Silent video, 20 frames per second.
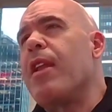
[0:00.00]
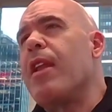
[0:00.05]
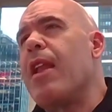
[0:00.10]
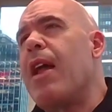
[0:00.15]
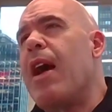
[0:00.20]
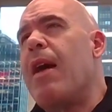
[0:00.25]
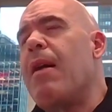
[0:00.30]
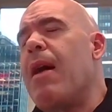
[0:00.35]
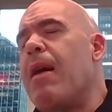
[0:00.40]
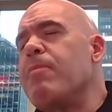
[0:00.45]
and
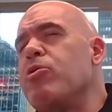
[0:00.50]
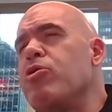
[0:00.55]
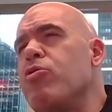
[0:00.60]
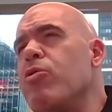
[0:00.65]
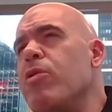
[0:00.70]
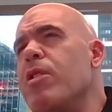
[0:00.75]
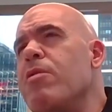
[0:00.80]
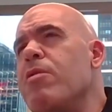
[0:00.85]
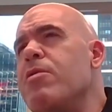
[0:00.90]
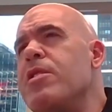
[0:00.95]
I'm
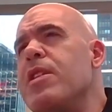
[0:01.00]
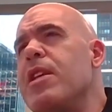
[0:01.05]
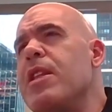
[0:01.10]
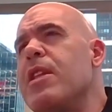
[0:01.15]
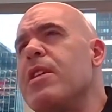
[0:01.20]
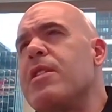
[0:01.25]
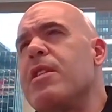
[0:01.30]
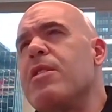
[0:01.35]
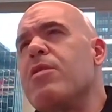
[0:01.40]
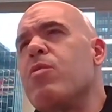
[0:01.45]
sure you see
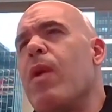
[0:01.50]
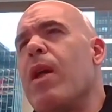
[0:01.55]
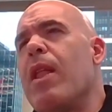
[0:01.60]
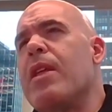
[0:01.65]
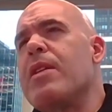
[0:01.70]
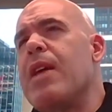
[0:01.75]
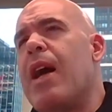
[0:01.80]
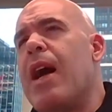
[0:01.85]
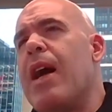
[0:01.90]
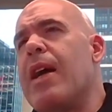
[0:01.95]
this as well
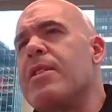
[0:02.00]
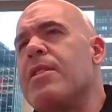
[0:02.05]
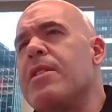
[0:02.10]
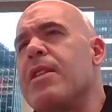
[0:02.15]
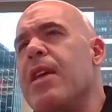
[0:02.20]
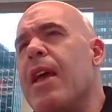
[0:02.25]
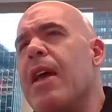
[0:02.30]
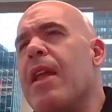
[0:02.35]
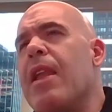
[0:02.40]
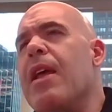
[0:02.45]
as I
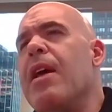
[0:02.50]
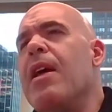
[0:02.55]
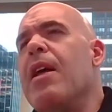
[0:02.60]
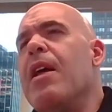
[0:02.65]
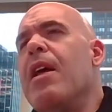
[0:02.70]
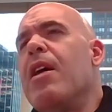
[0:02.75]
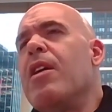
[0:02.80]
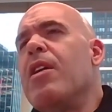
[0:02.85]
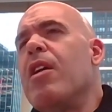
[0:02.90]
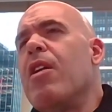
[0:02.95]
see it,
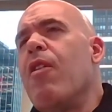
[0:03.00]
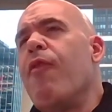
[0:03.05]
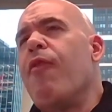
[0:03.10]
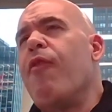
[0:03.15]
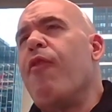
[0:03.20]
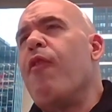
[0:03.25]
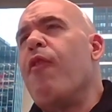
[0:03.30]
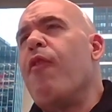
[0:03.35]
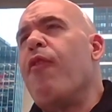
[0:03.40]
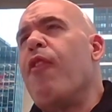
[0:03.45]

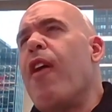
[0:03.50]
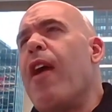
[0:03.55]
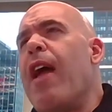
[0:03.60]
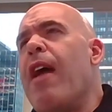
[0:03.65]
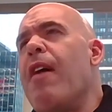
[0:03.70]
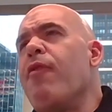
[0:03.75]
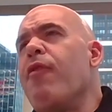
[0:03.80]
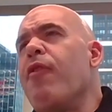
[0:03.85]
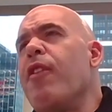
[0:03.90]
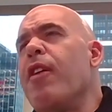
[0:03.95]
for
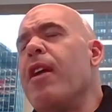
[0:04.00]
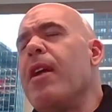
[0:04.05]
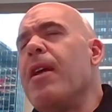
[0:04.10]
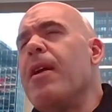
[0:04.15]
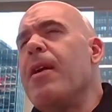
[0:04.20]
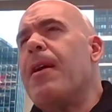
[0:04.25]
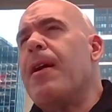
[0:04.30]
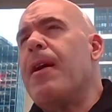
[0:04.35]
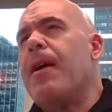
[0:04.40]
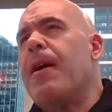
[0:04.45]
every